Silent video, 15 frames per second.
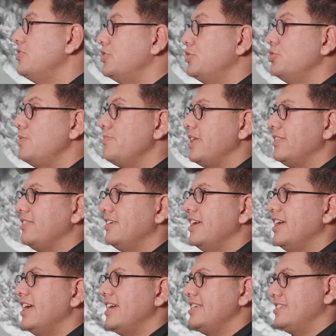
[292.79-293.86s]
the room that
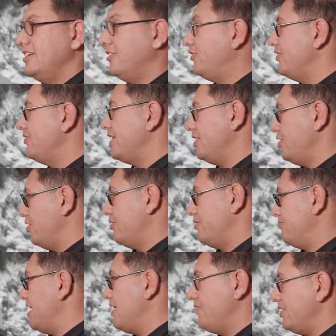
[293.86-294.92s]
is different than your
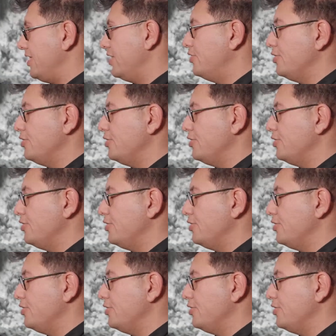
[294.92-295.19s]
everyday